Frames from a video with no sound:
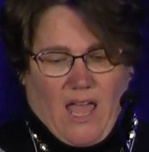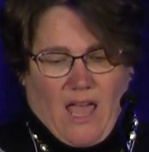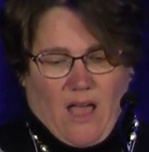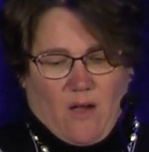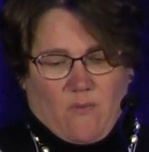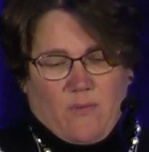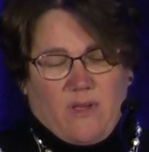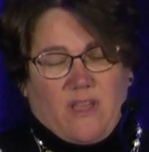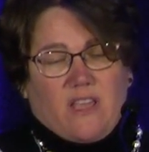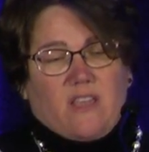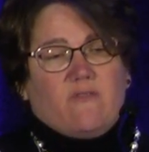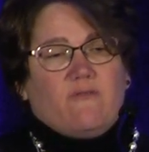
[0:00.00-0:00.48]

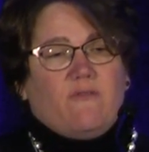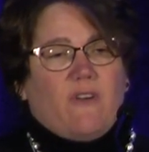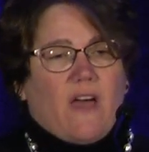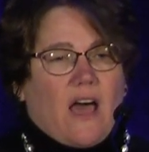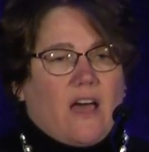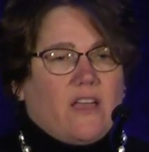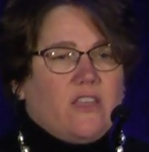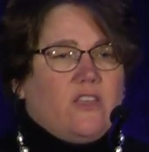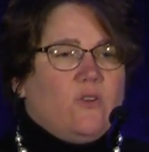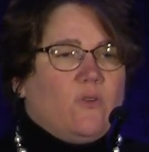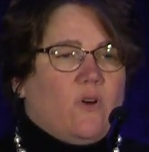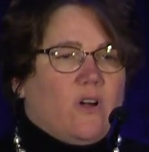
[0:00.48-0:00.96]
And we
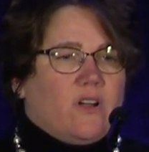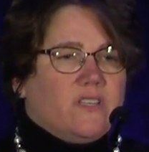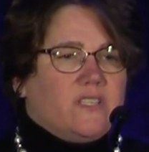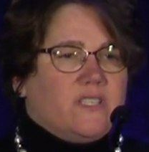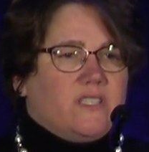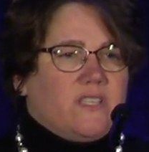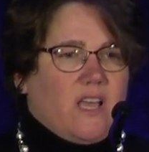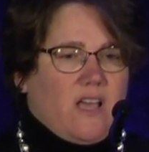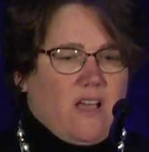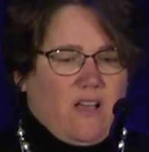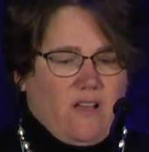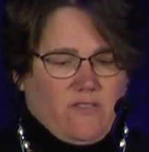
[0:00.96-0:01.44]
value
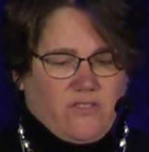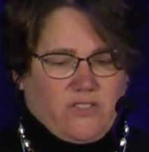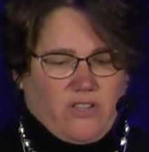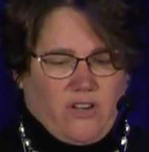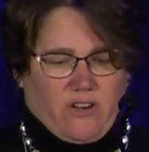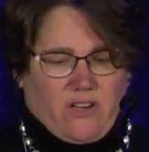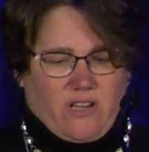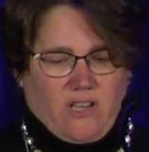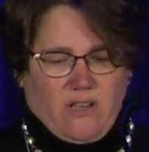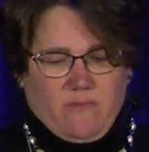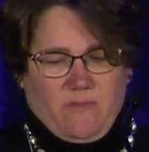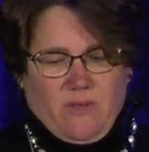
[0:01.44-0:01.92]
ourselves,
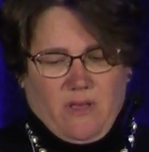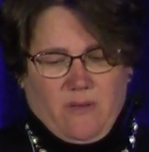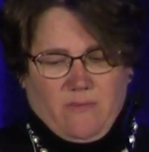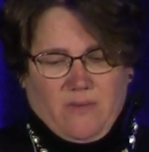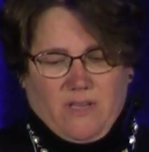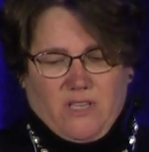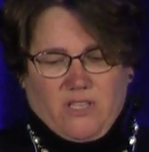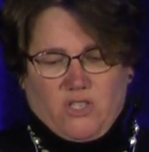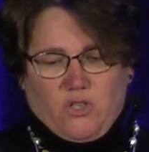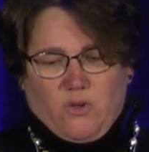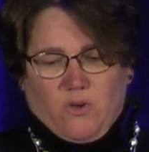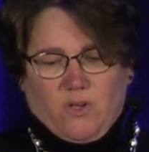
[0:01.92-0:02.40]
our
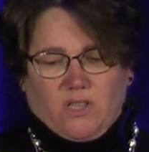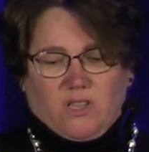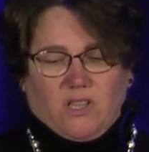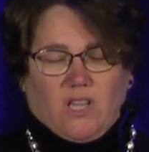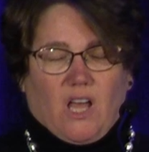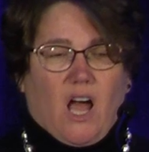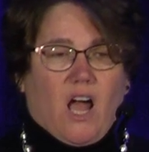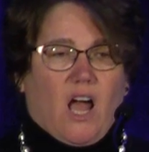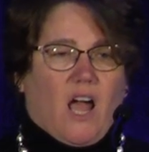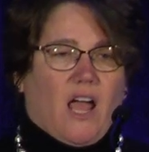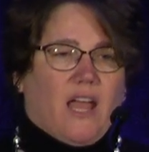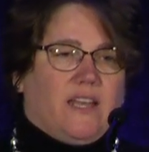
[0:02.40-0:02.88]
commitment to
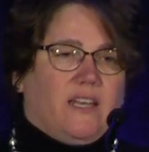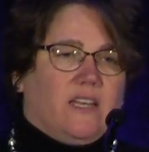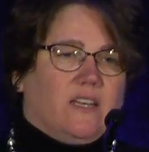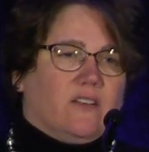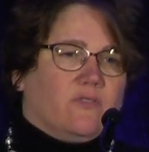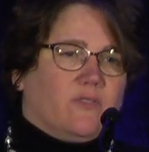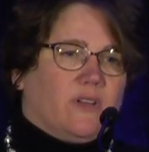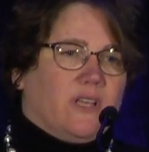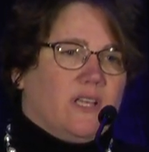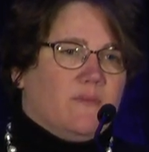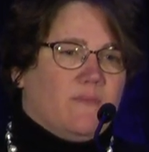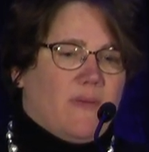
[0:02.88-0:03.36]
align
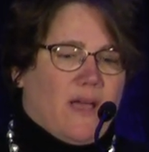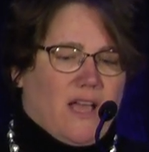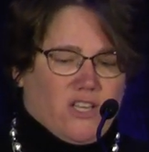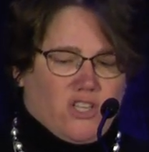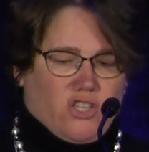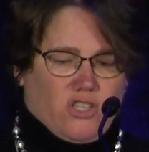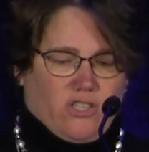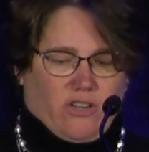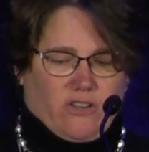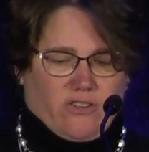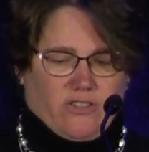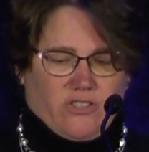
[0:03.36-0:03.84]
and
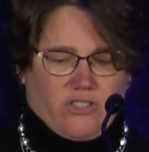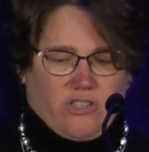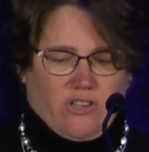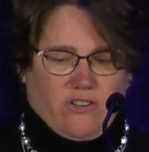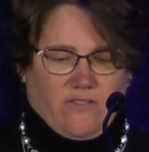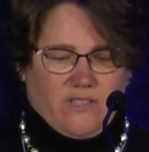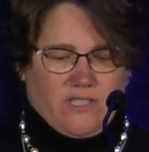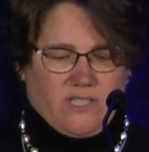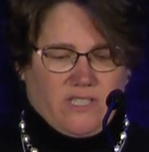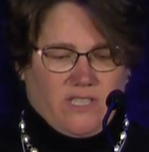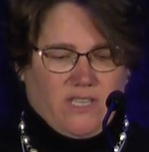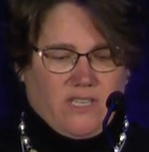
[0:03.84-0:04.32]
reimagine our
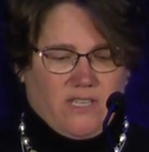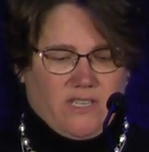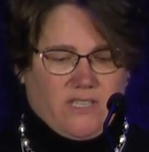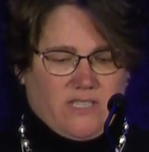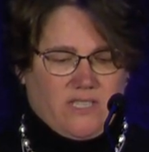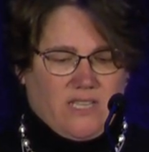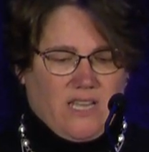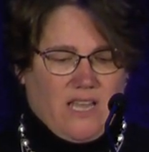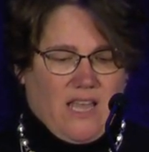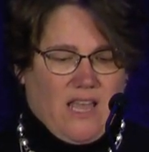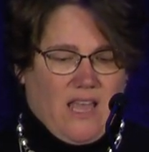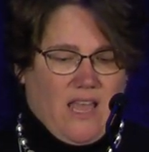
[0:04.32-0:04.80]

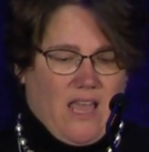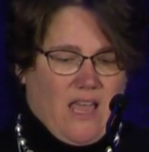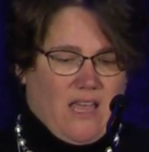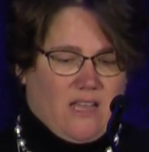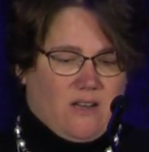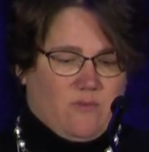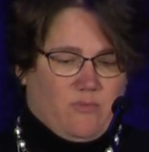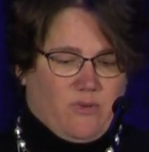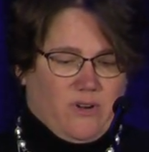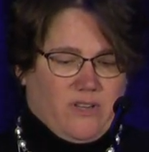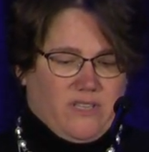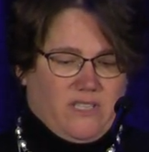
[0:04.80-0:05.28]
services
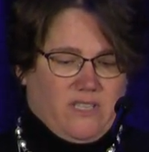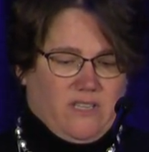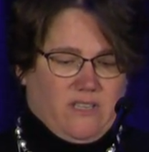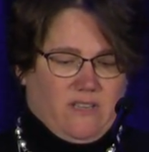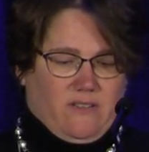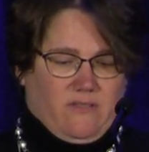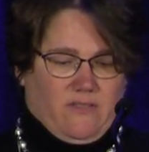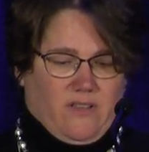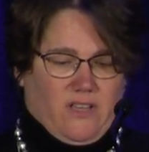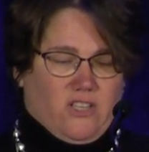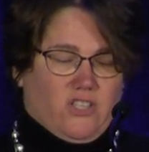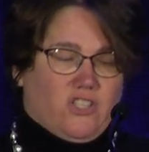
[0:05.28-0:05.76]
and embrace
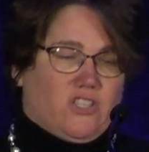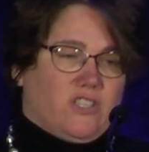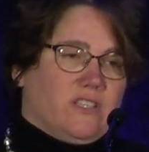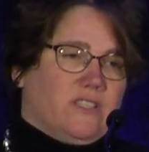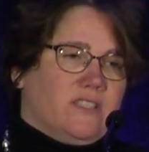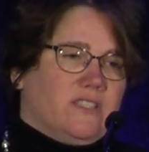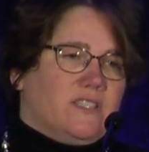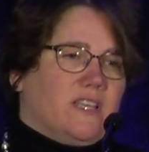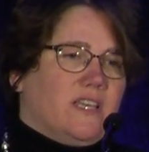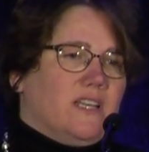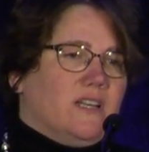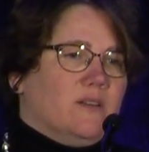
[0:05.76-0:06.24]

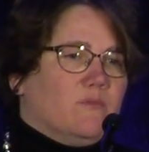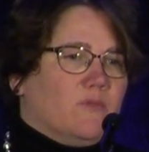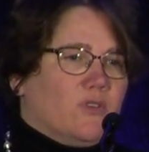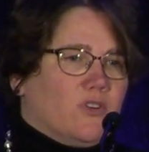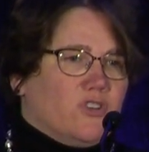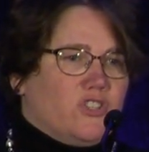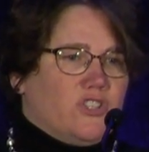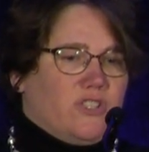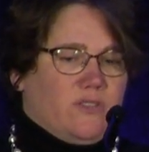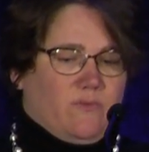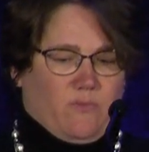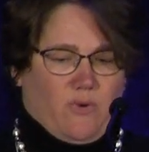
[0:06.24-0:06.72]
innovations and
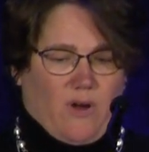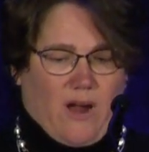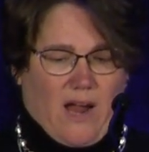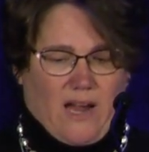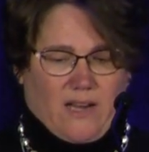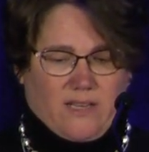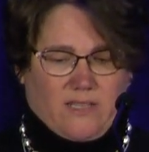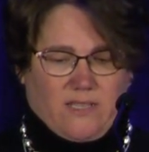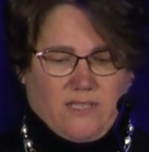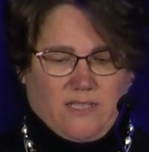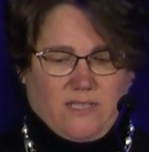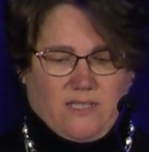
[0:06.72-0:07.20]
emerging
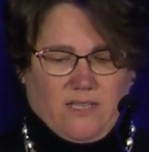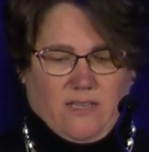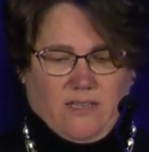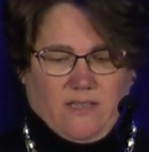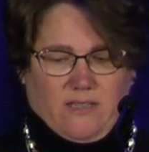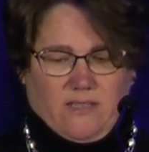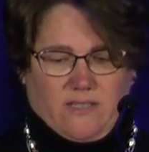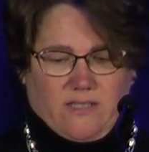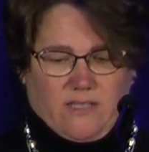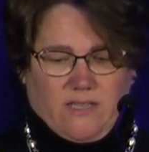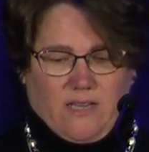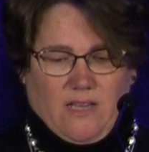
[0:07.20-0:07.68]

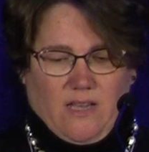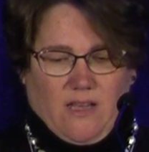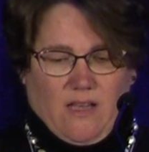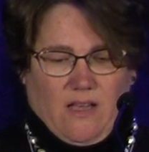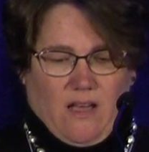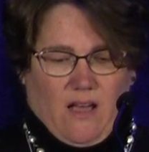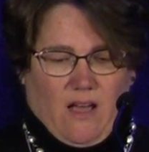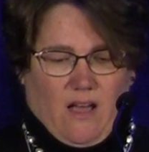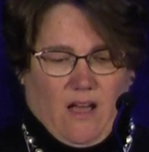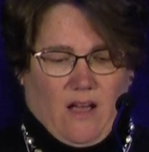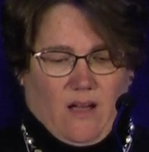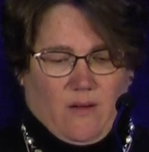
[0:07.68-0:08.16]
practices
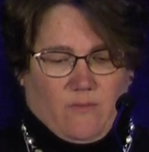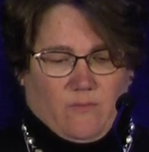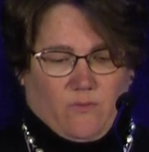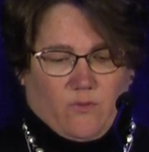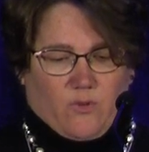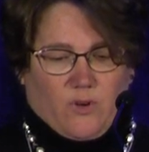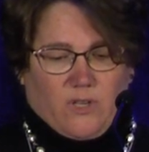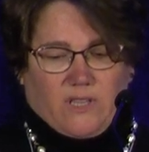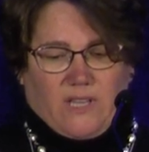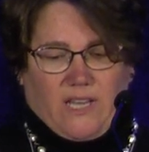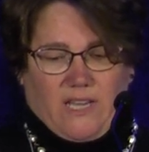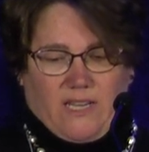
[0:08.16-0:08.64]
um,
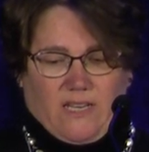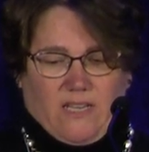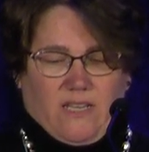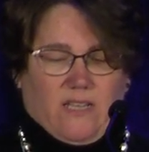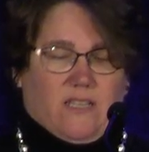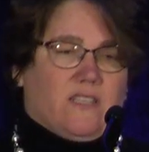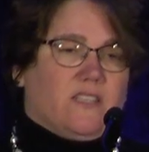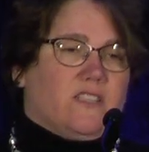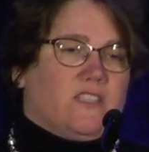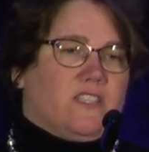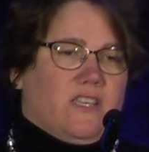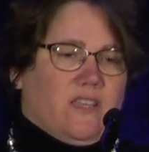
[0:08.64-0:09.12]

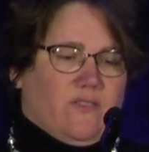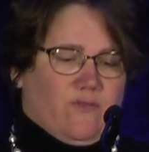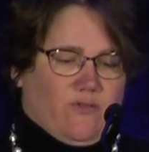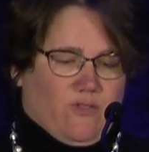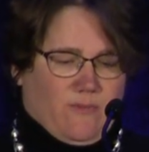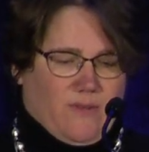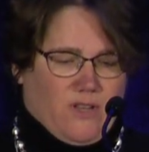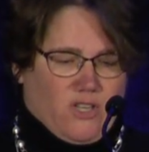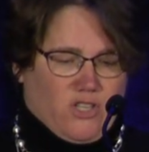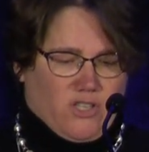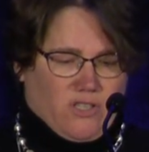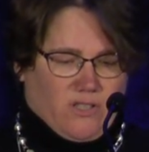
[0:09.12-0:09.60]
related to
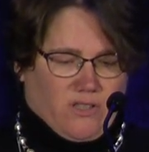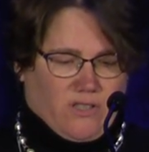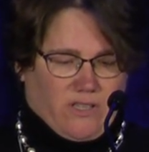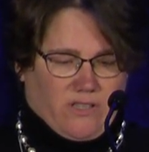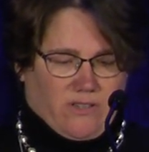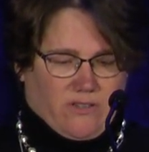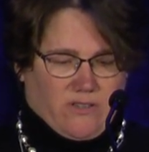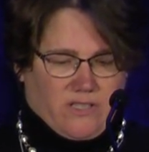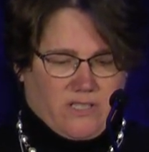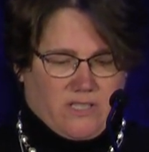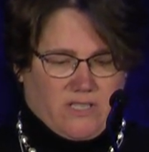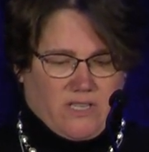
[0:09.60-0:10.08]
information
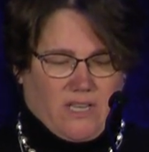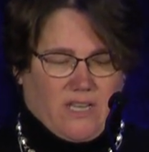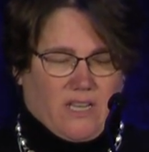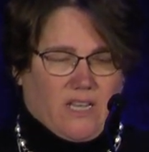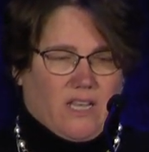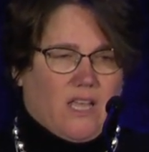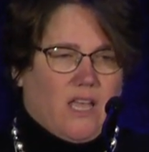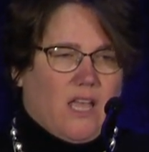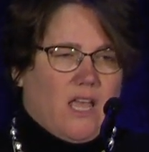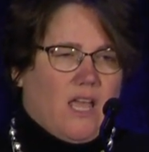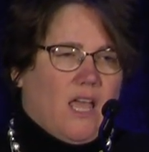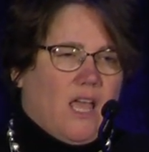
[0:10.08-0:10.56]
literacy.